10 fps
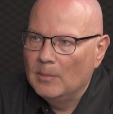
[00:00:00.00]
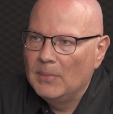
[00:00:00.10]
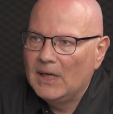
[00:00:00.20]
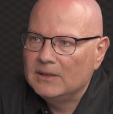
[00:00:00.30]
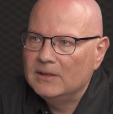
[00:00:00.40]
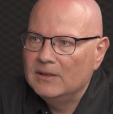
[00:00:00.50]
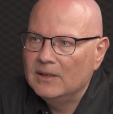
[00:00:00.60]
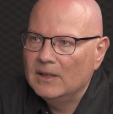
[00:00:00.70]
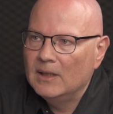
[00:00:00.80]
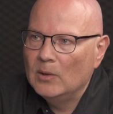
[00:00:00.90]

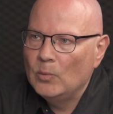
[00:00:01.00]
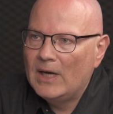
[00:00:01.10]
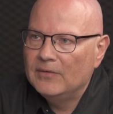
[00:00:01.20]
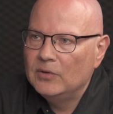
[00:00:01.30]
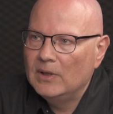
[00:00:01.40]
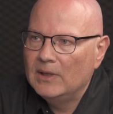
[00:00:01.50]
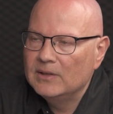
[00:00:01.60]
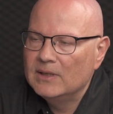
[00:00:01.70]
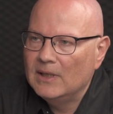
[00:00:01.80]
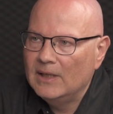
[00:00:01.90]
But we have to
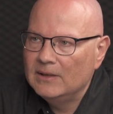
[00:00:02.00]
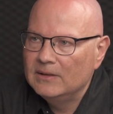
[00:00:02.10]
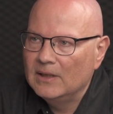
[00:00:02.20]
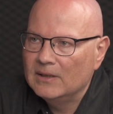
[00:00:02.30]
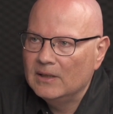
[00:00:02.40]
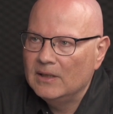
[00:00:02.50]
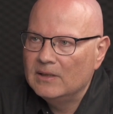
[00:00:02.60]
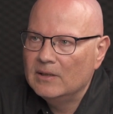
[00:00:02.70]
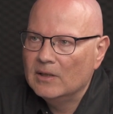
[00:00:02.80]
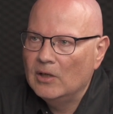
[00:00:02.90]
understand that it
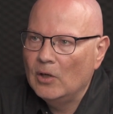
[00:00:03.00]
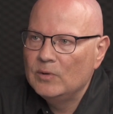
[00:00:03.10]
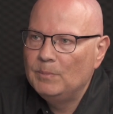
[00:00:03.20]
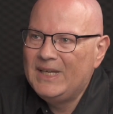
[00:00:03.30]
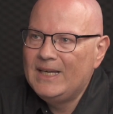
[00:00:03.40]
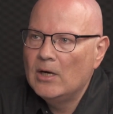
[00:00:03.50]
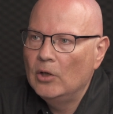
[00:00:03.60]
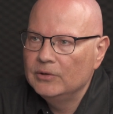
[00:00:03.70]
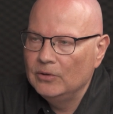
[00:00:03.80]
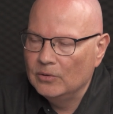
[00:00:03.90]
goes
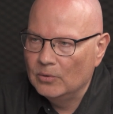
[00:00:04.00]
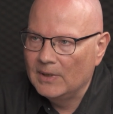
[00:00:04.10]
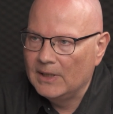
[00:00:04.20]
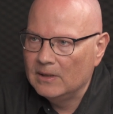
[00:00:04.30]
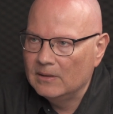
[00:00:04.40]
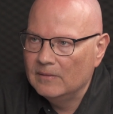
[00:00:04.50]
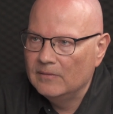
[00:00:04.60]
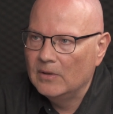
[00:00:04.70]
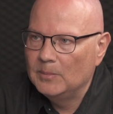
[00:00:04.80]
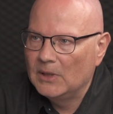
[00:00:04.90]
beyond Ukraine
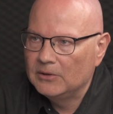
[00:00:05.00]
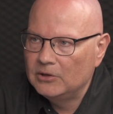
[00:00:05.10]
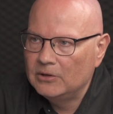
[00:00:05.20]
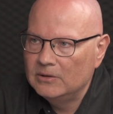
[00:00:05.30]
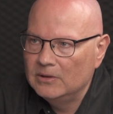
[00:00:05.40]
very much,